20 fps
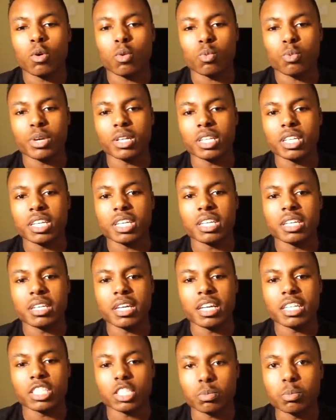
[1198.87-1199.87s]
really
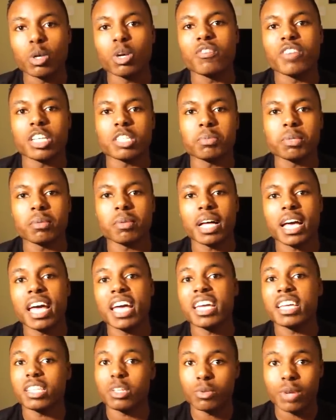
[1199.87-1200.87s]
it just motivates me to like
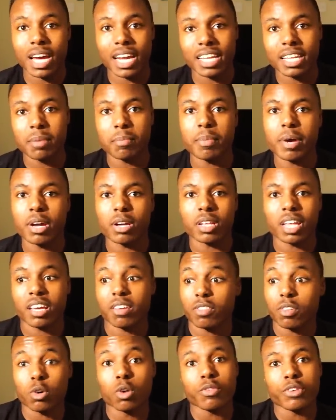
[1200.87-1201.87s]
hey you got to get better
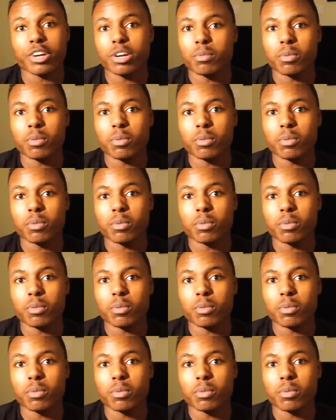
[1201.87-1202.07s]
like they're over here